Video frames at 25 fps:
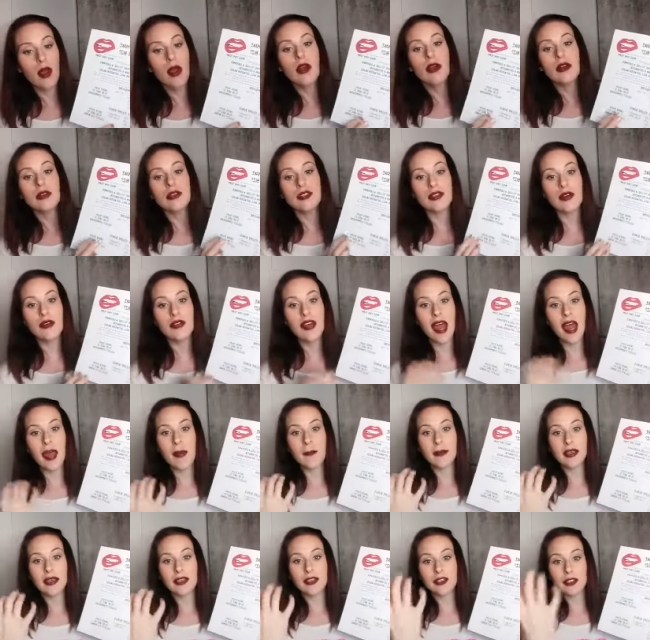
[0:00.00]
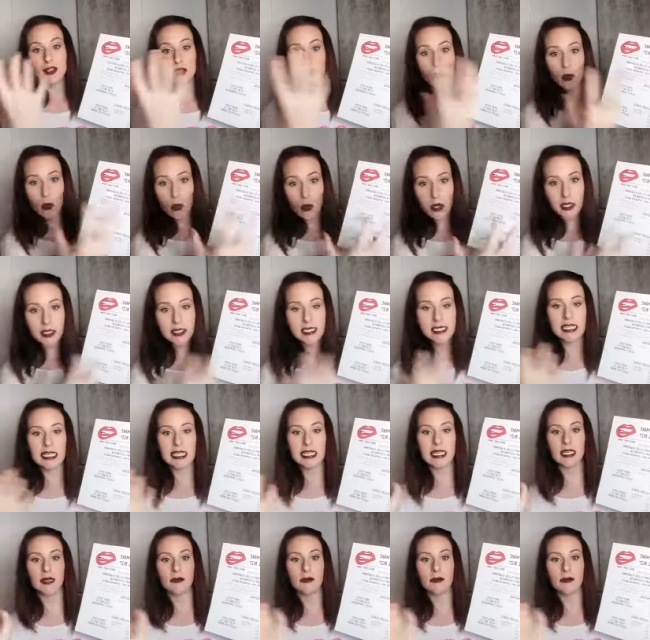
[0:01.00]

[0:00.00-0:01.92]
So that means your team